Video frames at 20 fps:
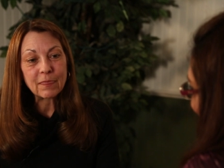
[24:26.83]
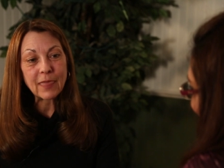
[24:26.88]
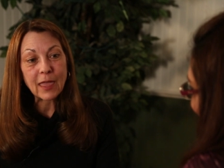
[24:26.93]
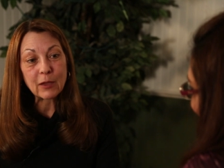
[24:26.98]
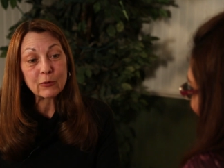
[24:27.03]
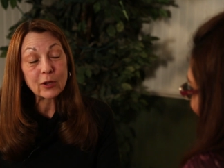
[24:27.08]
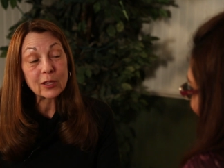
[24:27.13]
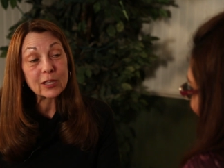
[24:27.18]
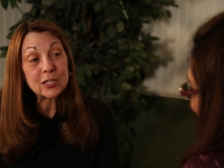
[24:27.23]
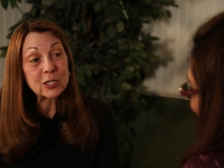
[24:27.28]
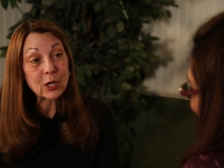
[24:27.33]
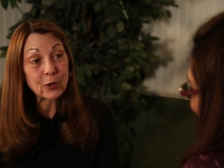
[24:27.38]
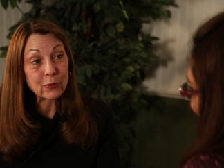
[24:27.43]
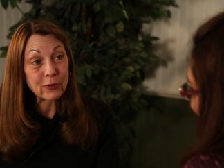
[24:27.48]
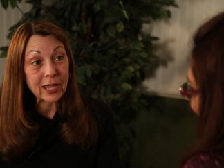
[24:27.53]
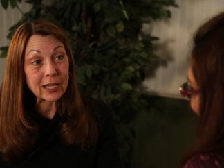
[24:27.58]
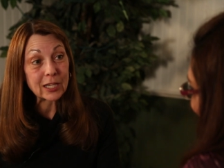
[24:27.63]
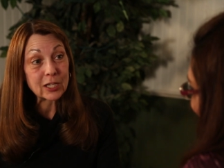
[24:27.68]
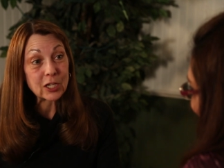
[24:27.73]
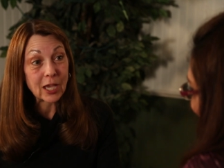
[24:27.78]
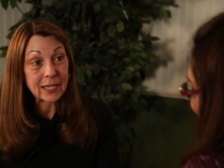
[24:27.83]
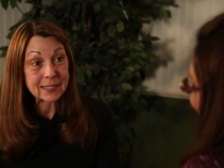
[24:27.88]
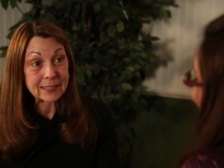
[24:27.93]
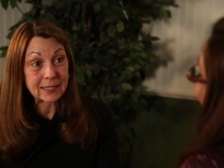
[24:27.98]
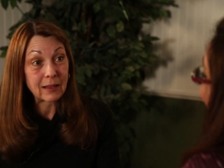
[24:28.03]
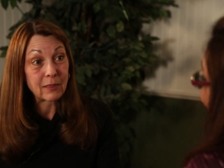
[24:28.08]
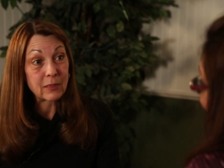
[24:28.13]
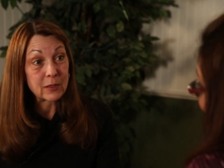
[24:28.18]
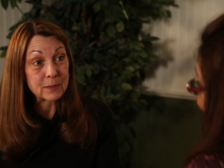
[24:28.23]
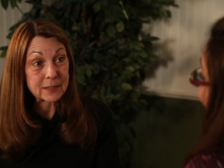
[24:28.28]
they really don't recognize
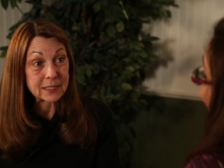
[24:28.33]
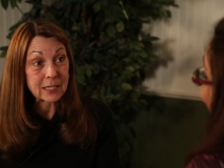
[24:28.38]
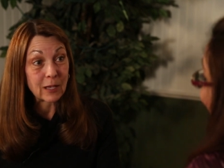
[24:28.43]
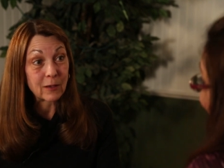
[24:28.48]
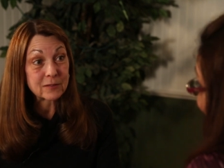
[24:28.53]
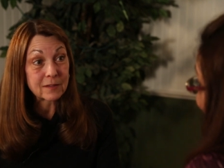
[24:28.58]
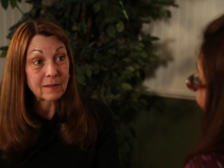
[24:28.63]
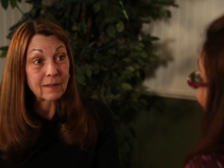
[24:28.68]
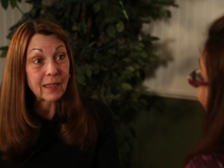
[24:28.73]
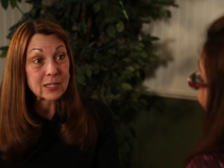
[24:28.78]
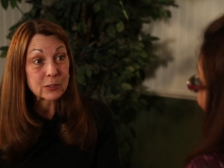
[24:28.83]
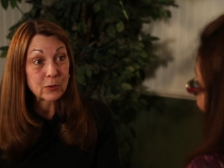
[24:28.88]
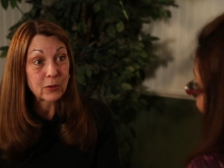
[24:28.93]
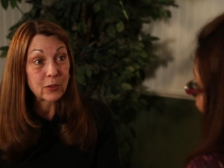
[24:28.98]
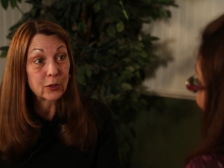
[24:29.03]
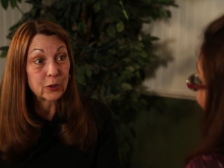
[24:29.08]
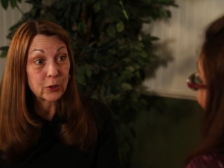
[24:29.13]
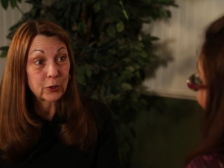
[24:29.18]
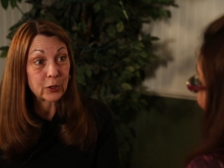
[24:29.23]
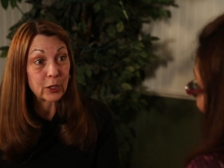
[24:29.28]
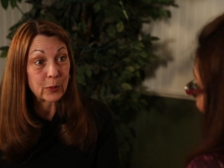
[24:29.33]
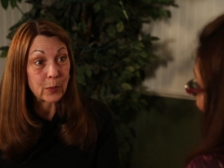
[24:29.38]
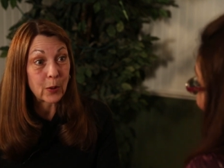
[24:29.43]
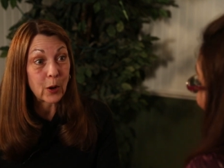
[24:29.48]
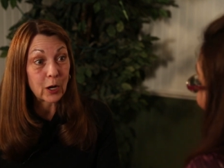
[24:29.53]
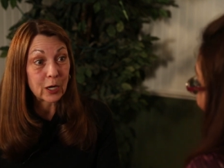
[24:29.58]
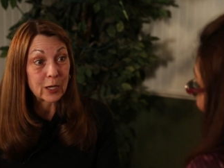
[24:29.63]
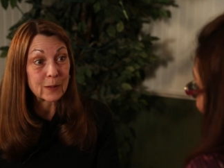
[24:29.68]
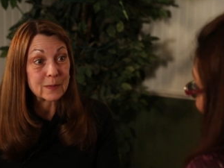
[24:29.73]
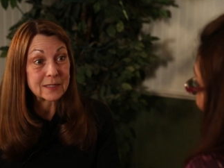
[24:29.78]
that in themselves, and that's where the learning
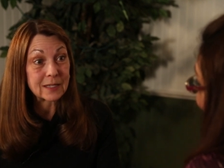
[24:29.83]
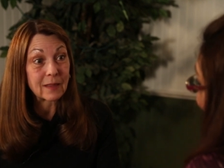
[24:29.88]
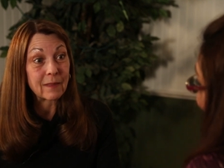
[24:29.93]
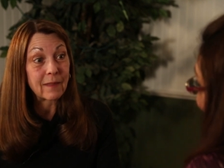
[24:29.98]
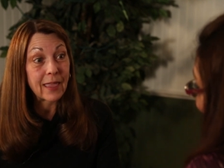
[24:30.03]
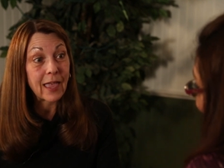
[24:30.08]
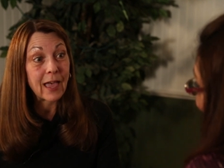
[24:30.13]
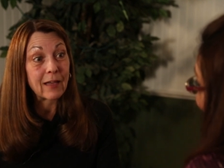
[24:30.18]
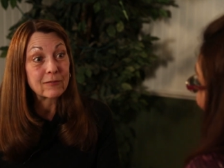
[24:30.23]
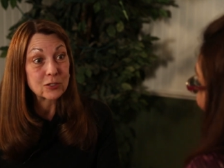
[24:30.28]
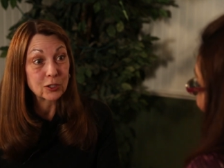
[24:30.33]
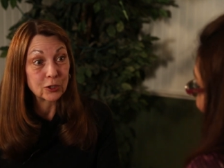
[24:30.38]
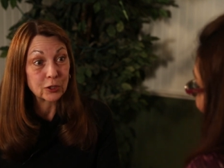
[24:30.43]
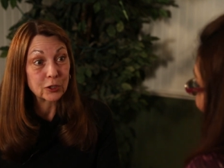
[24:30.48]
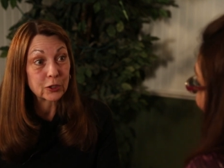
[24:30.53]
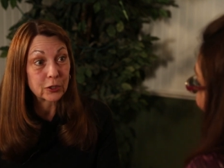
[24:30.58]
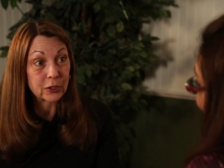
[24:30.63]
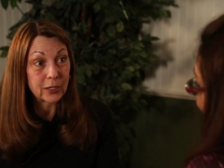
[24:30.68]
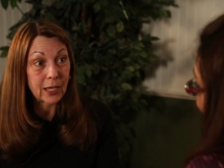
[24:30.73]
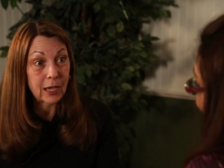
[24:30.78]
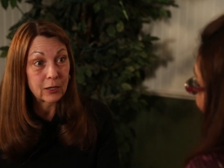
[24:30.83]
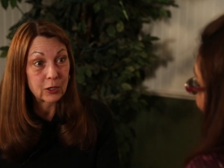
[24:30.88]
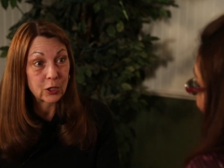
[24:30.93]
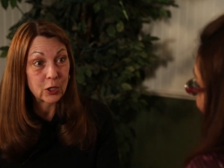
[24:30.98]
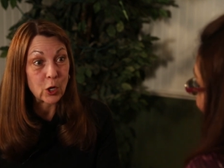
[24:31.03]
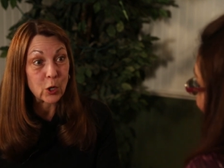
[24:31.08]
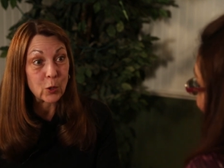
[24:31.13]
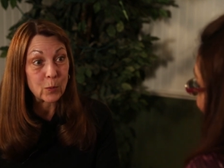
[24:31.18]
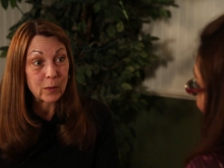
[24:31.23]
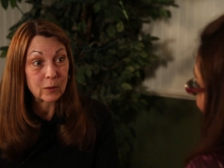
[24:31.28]
part comes in. They have to learn how to
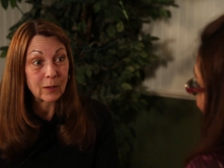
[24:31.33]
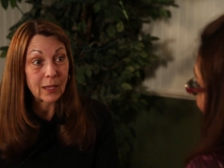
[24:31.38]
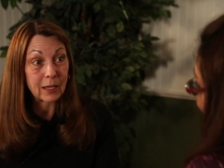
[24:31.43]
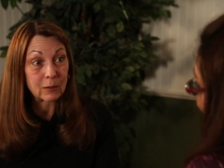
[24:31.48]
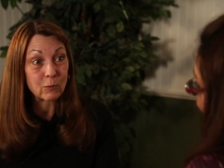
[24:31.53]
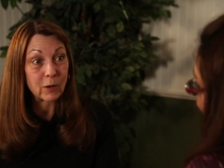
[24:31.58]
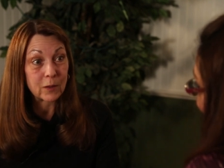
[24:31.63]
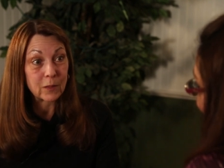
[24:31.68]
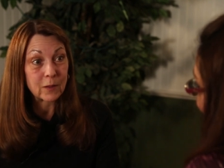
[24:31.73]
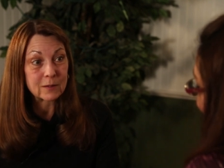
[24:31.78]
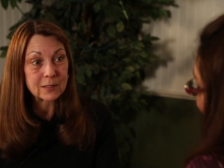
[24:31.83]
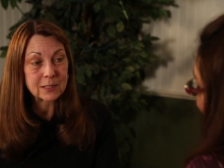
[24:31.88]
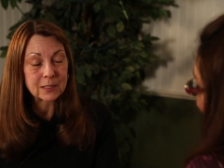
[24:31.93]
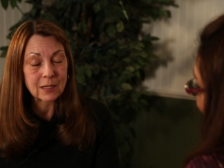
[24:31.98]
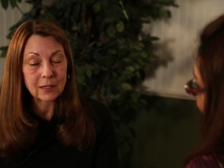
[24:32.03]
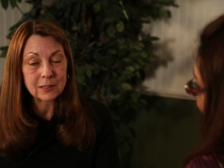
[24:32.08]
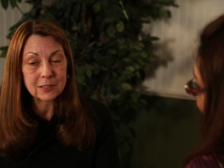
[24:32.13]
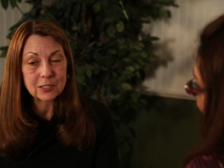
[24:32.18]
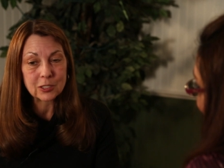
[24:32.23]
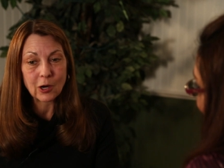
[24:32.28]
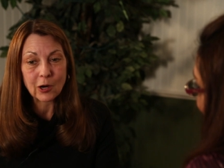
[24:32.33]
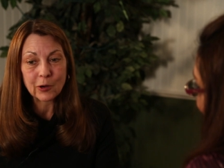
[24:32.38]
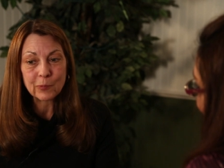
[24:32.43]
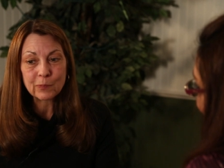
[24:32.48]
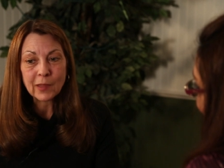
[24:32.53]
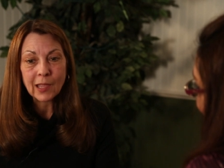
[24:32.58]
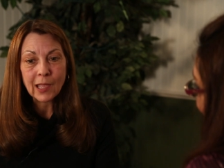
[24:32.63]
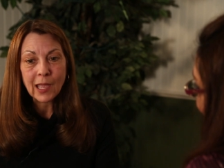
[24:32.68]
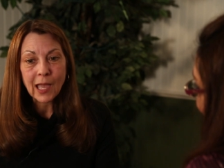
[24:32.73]
cope and what those signs are.